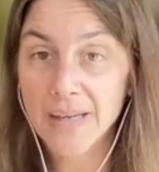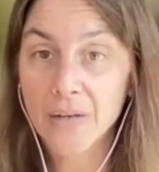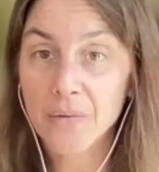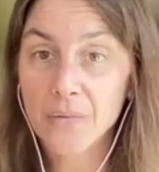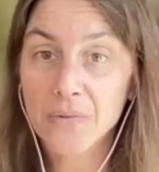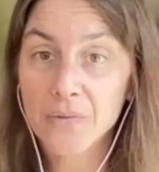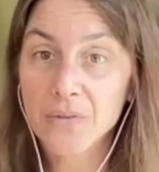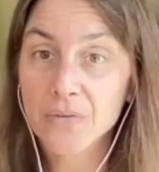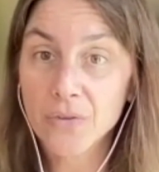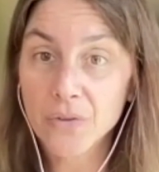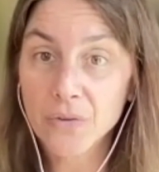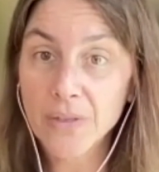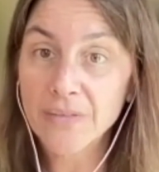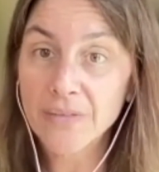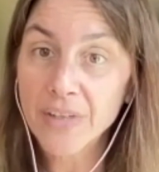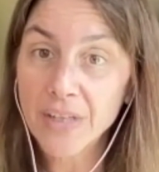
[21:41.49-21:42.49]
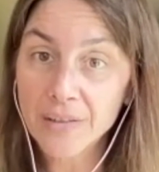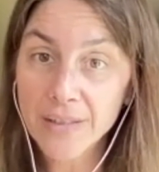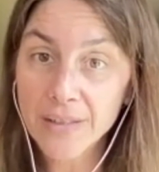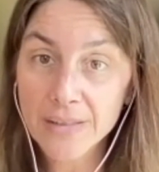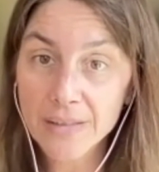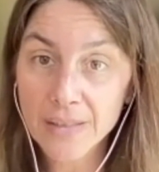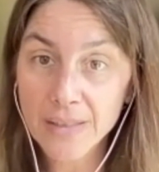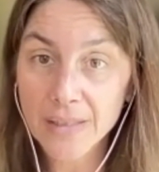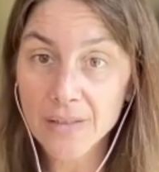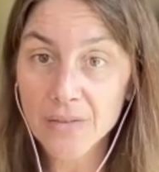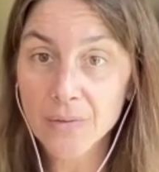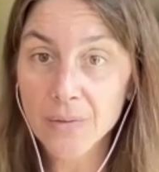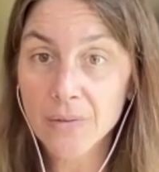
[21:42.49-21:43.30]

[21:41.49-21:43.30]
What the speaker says: I was doing various things